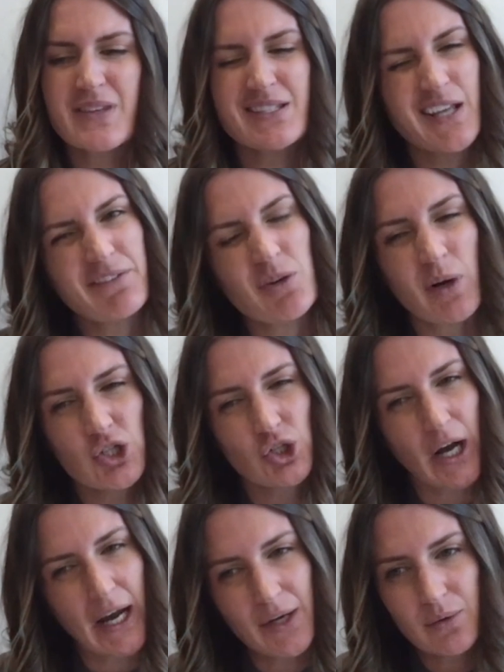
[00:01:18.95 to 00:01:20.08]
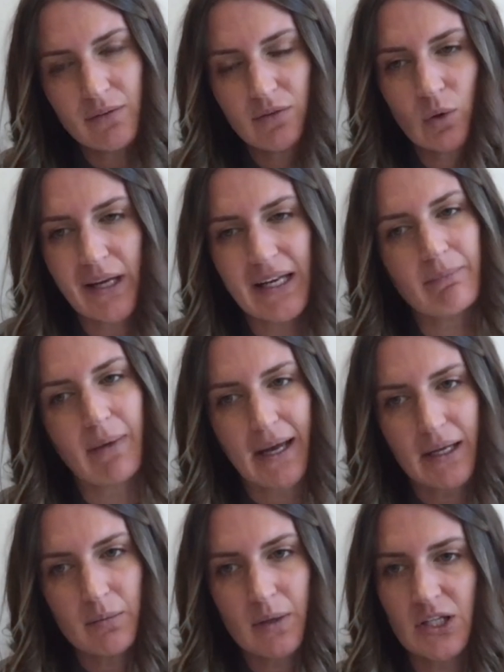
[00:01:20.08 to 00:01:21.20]
The stuff you want to try to avoid, in
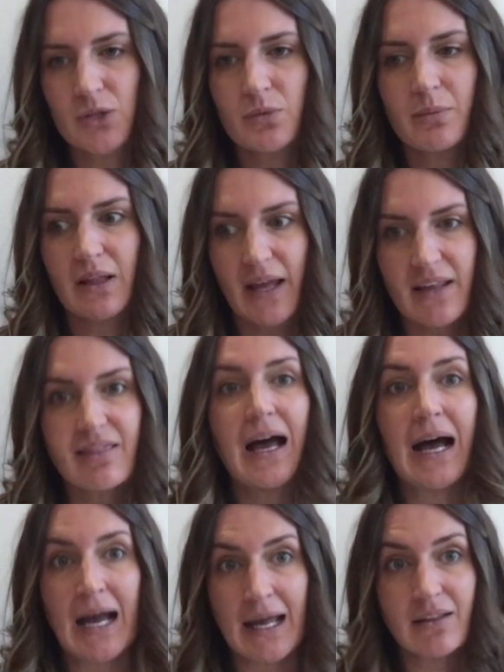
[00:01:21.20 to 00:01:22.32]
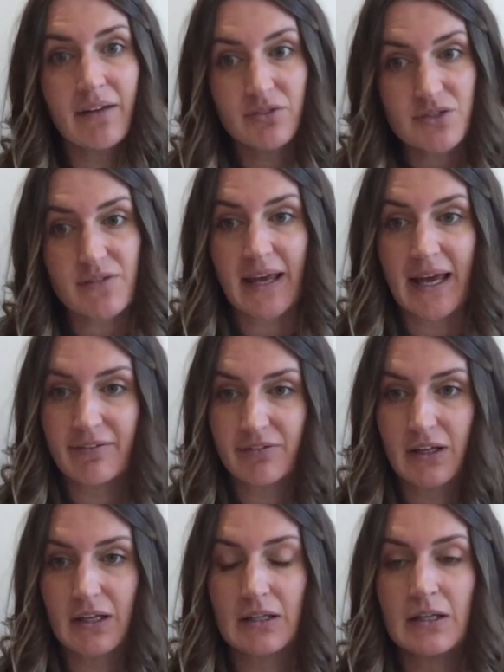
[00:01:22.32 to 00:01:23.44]
my opinion, would be like the high levels of
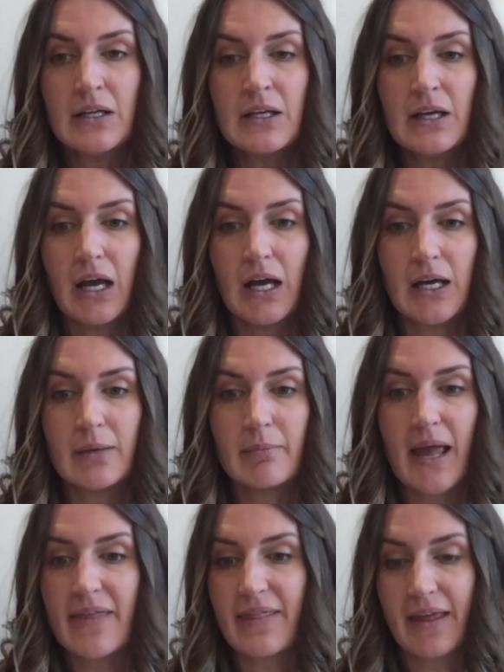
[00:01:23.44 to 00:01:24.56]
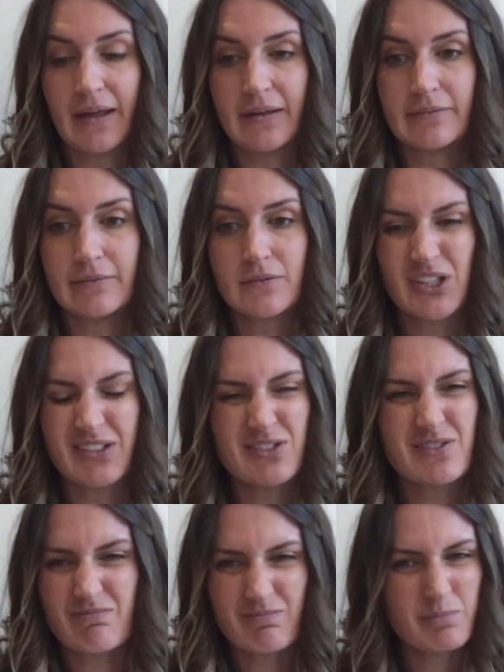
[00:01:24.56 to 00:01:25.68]
caffeine, and then
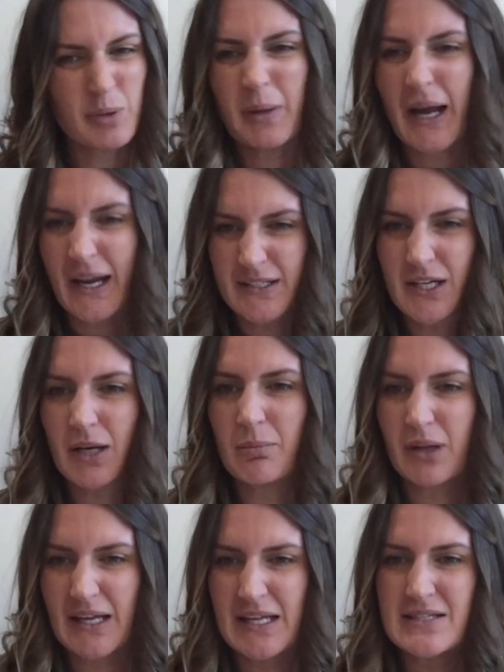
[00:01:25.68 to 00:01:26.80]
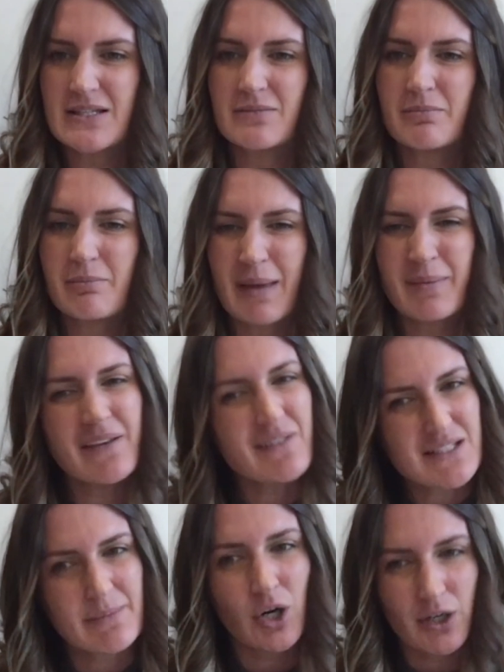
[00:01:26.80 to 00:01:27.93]
proprietary blends and maybe
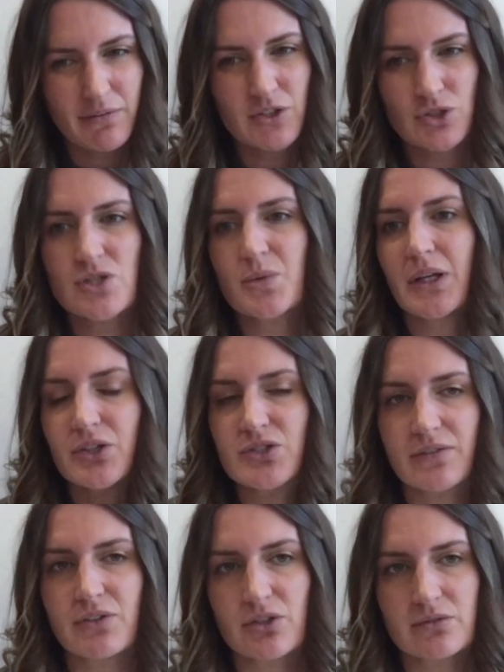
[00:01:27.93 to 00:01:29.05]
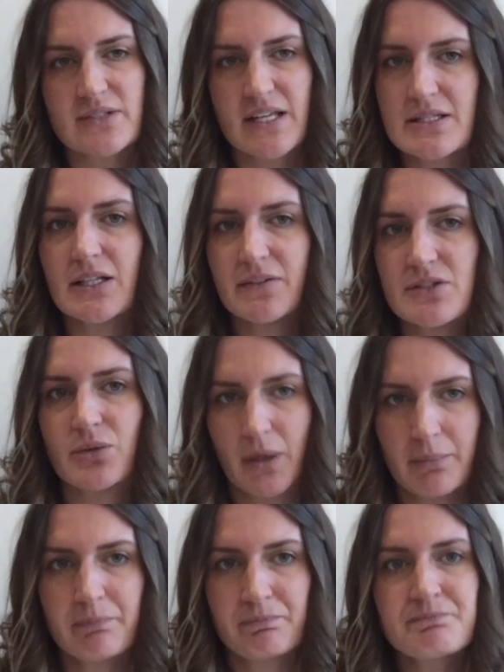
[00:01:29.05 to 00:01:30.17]
even some artificial sweeteners if you're sensitive to them.